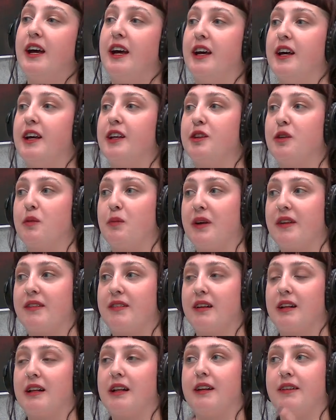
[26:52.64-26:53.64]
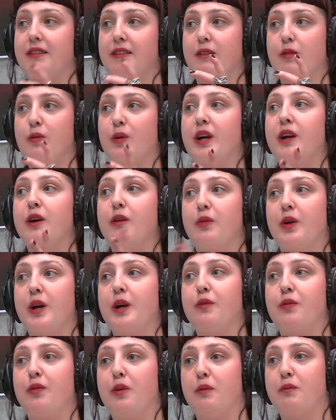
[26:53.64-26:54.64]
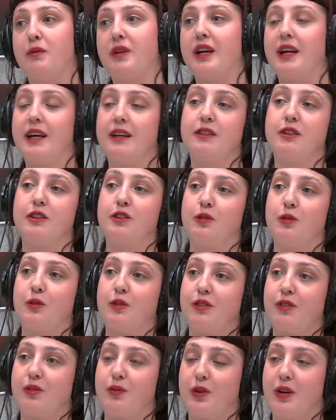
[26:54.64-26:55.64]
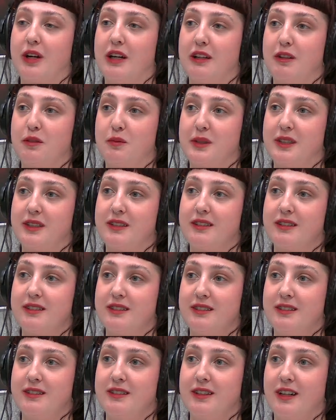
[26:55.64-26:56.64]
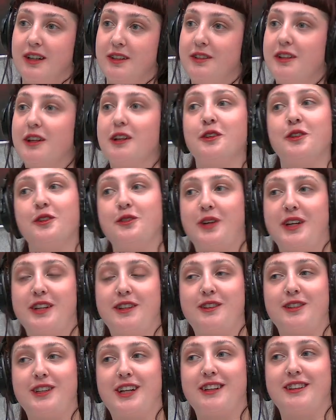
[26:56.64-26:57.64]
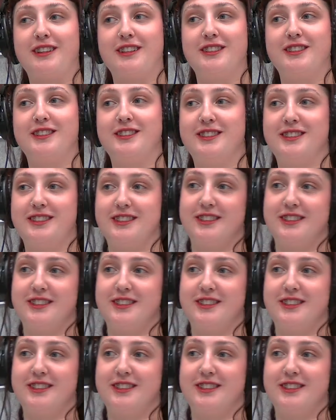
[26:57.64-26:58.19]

and you basically stray away from the intercourse for a little bit until you're ready to get there.